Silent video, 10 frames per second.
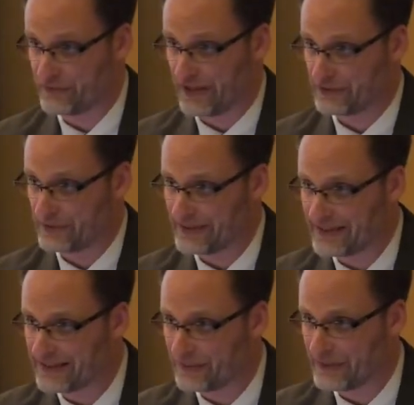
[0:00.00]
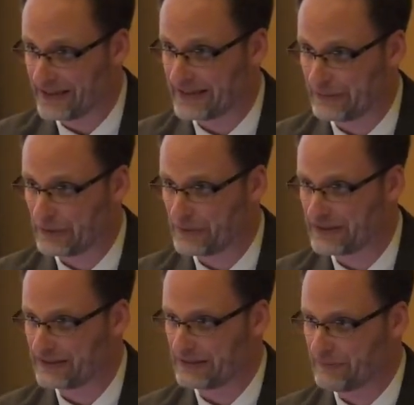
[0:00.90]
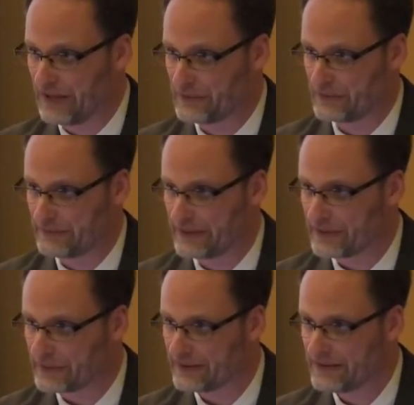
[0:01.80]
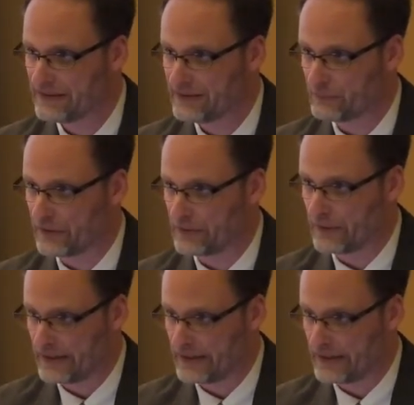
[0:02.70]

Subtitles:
of doctrine in any way. They weren't particularly bothered about whether or